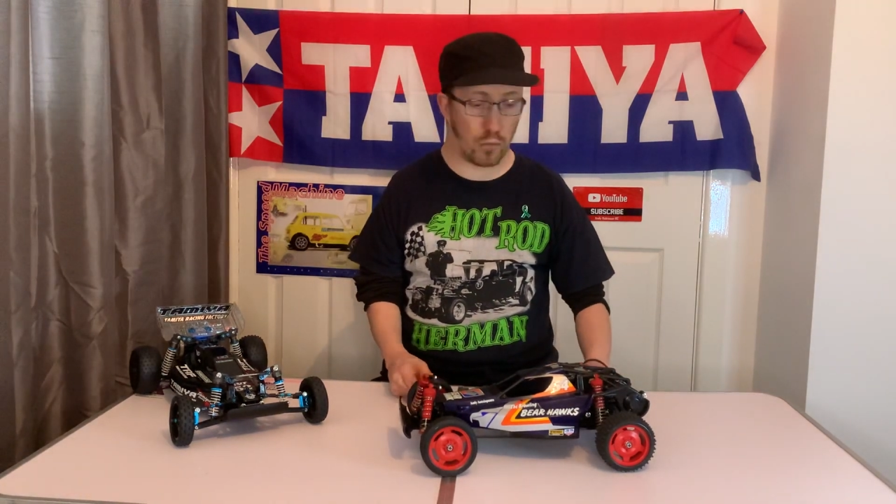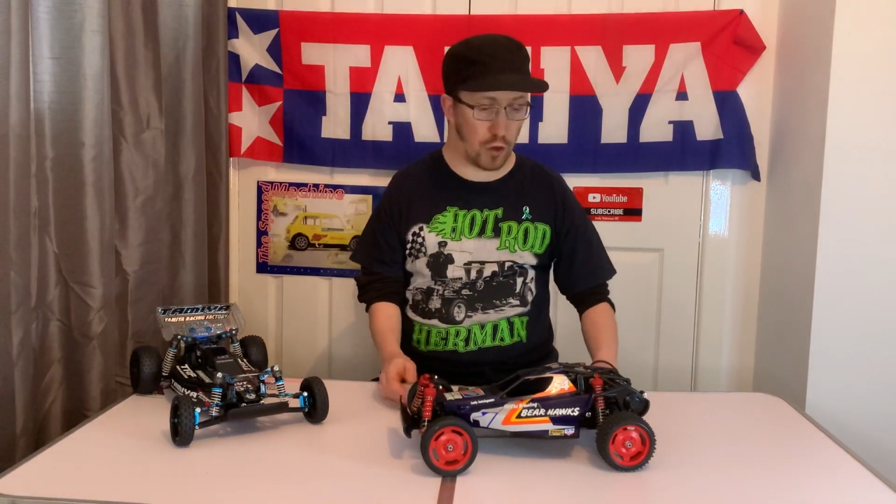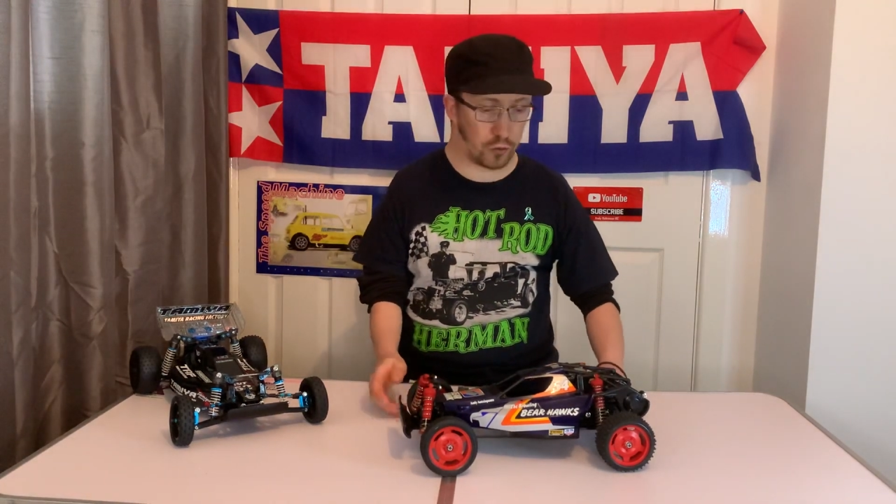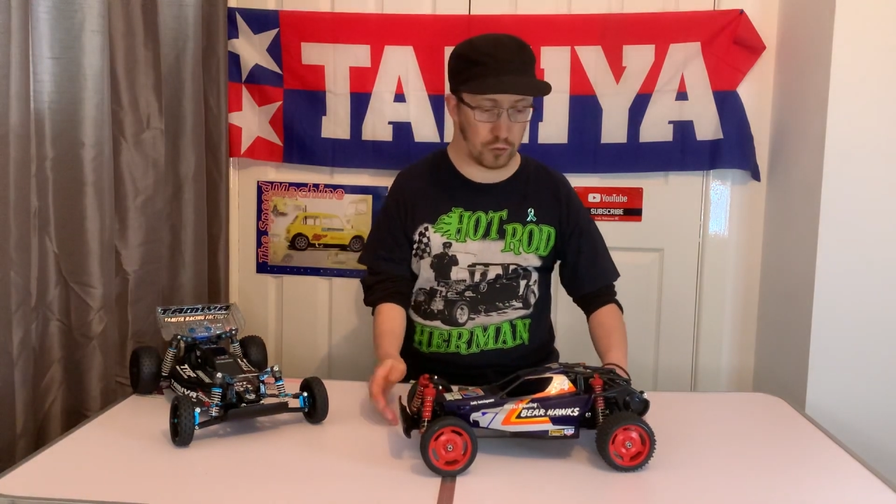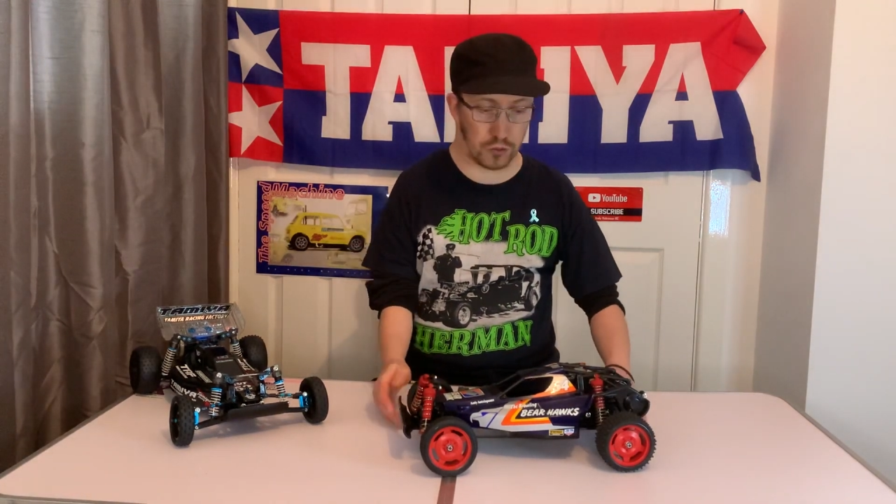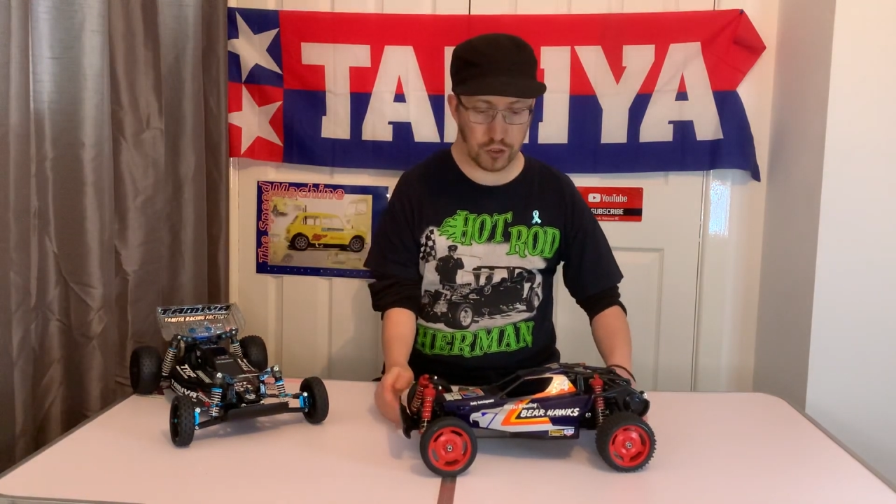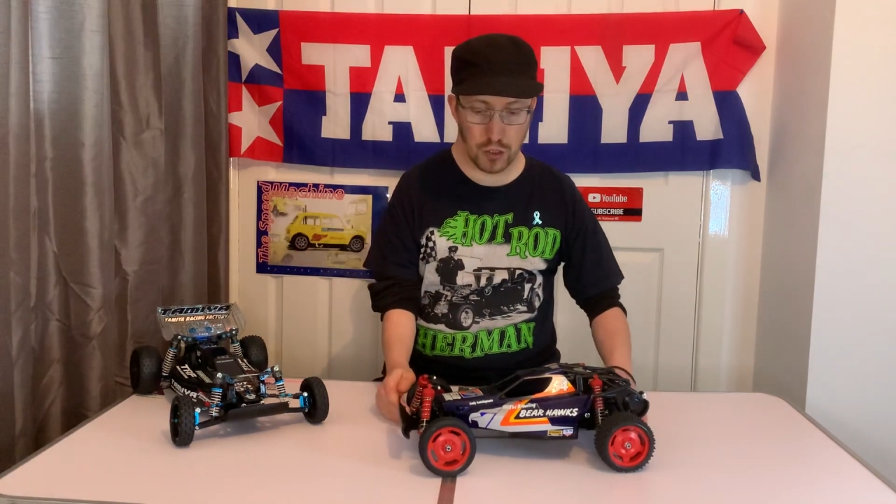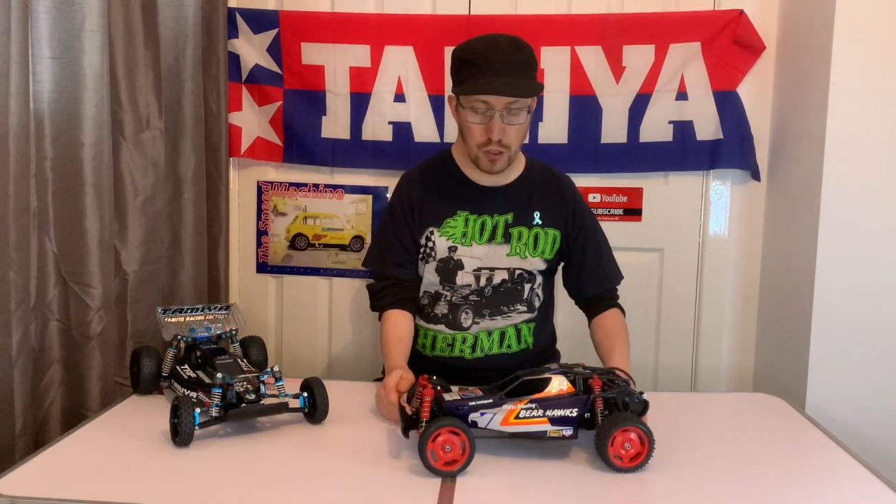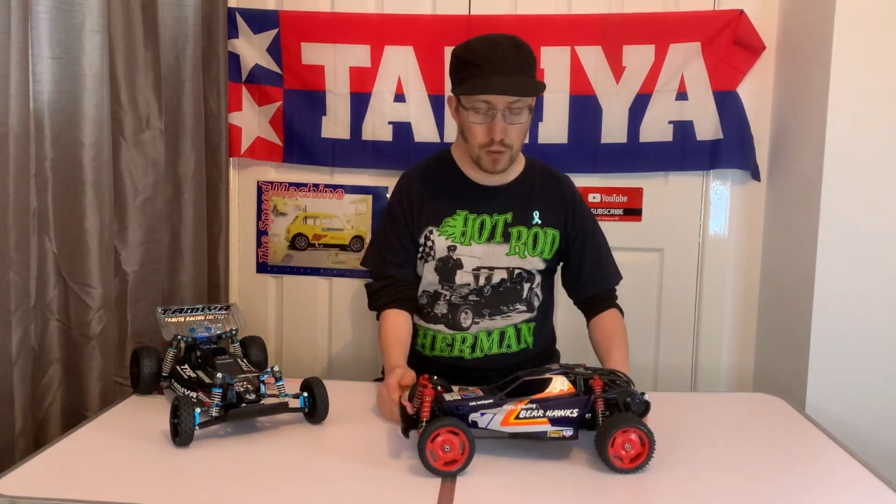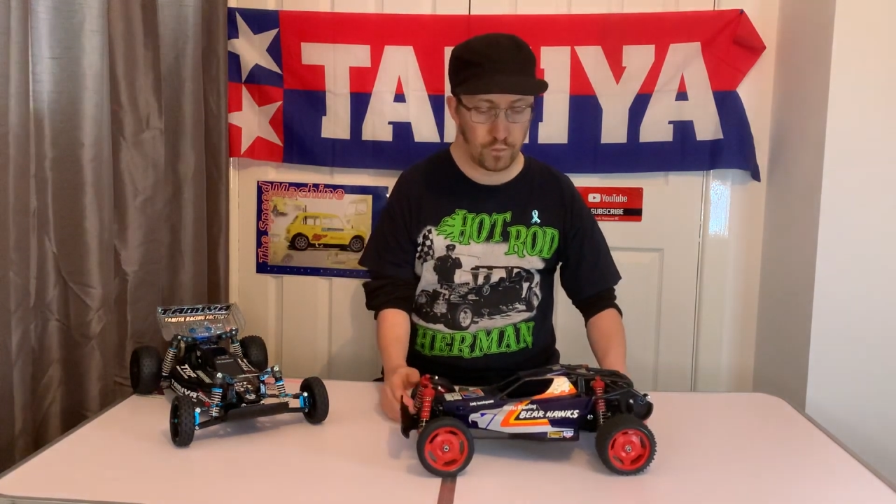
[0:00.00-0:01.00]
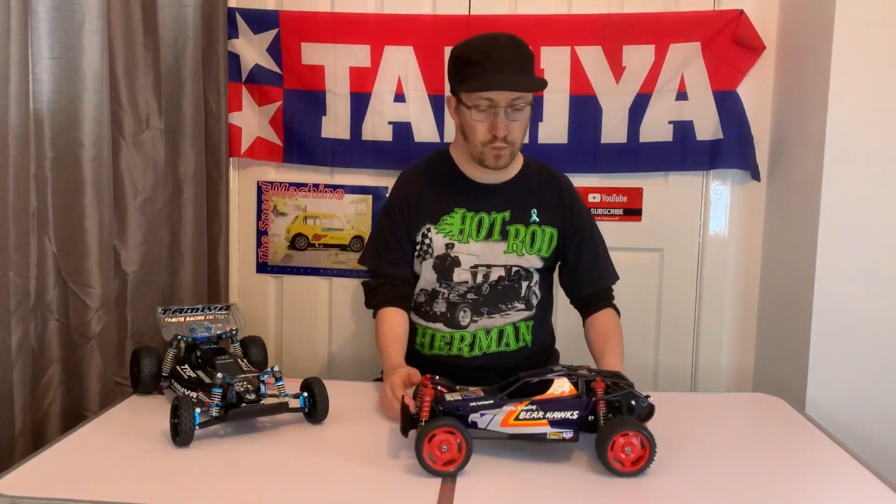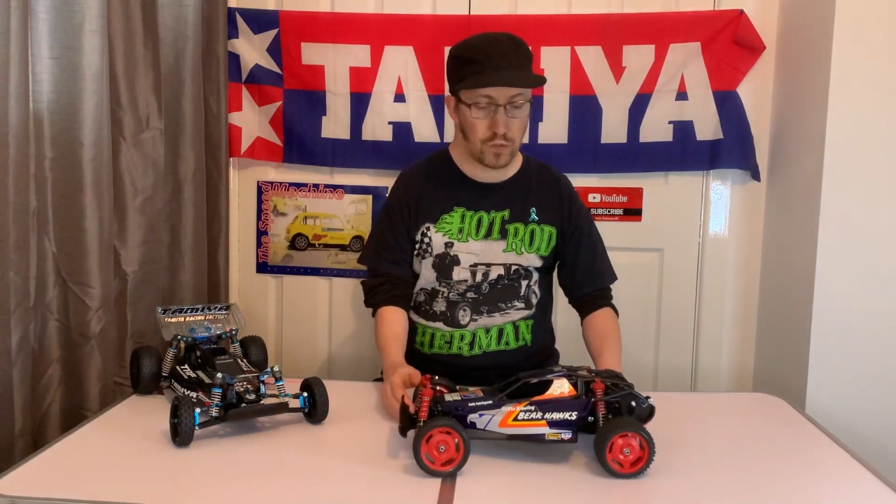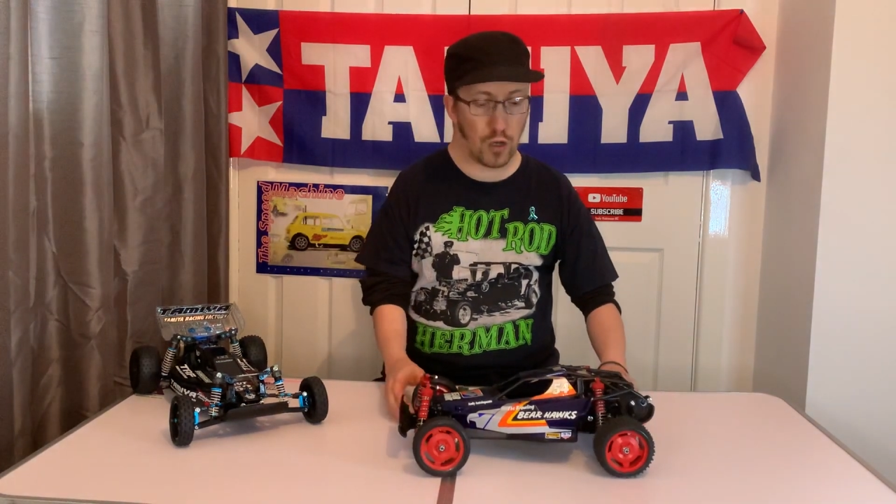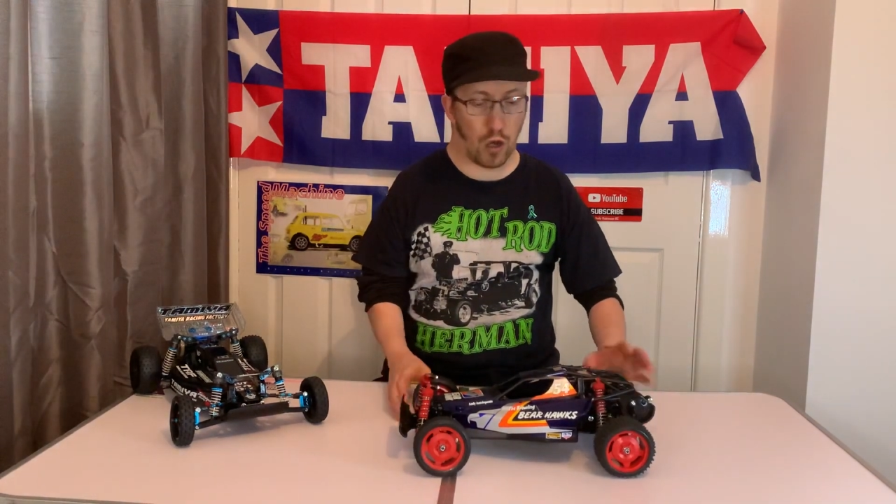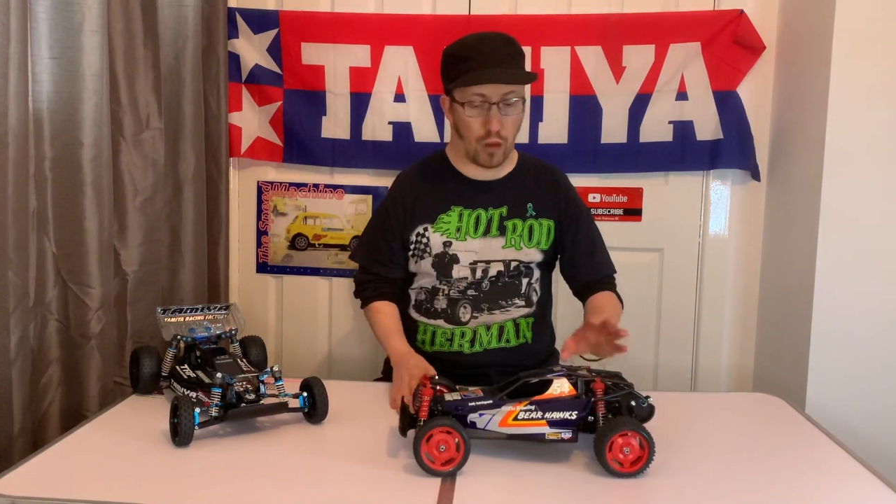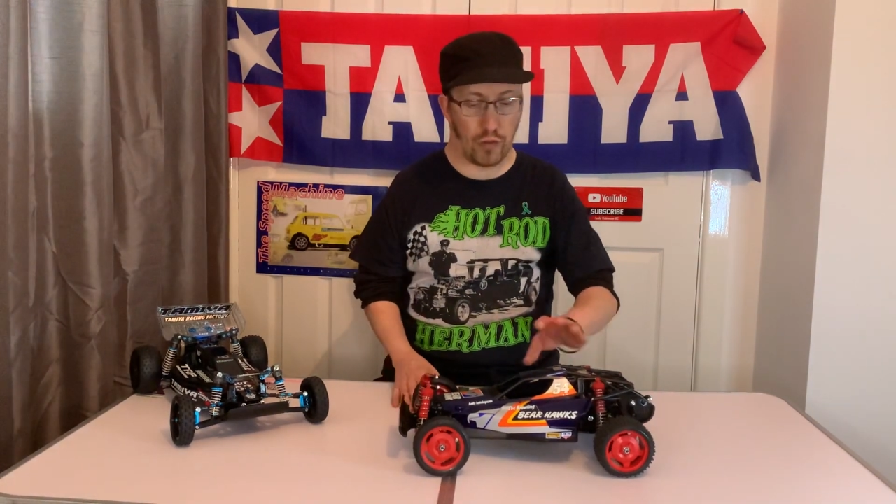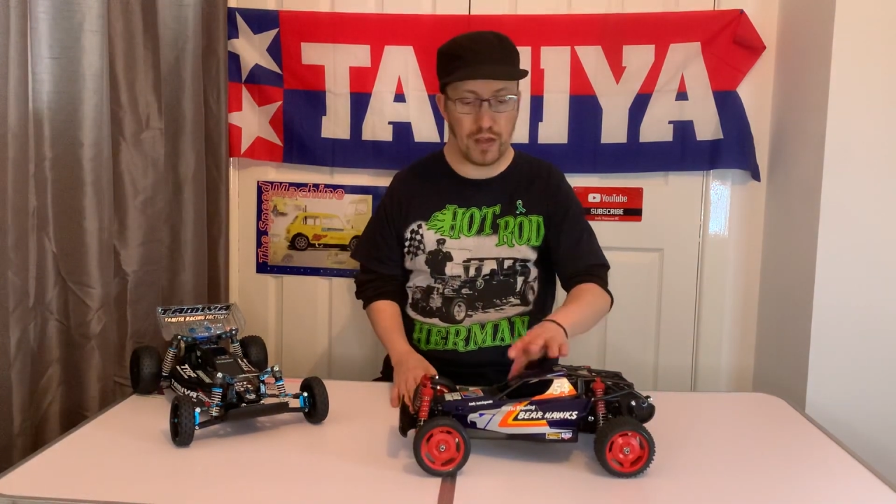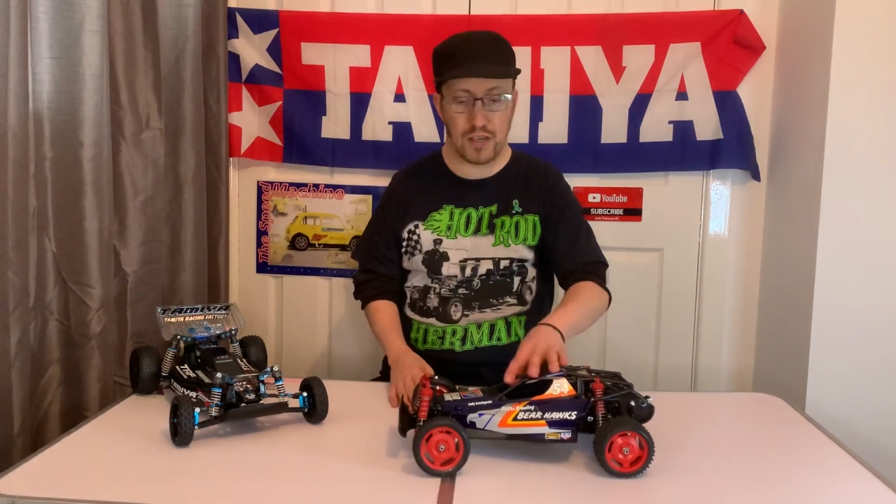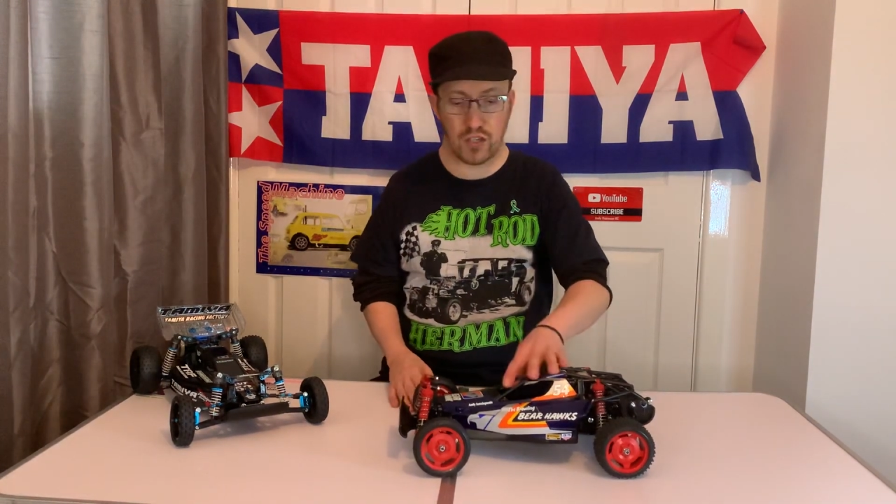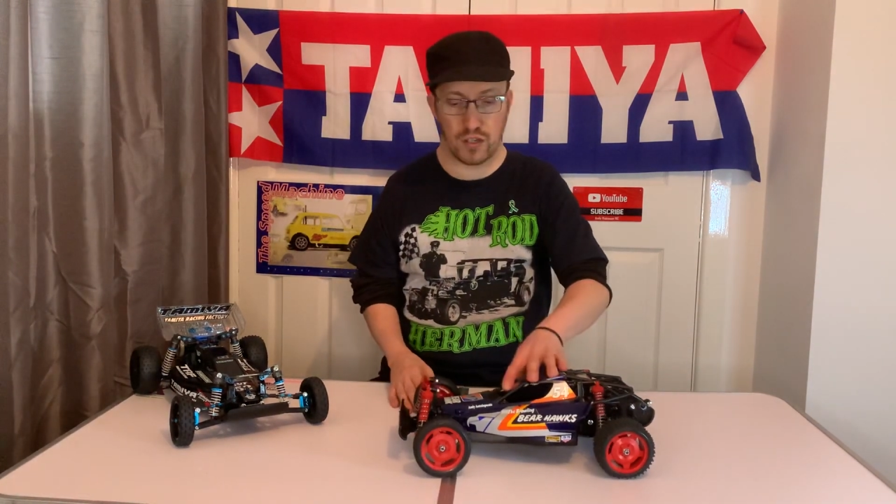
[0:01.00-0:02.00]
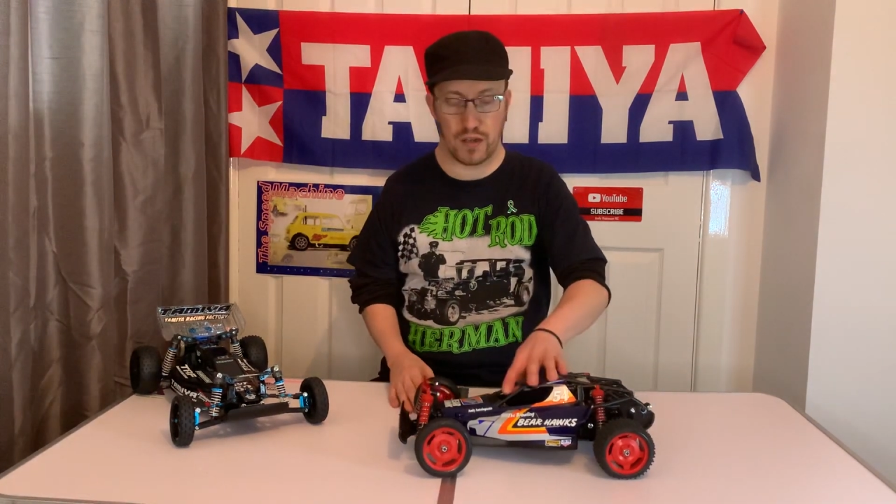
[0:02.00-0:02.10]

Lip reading: models on this.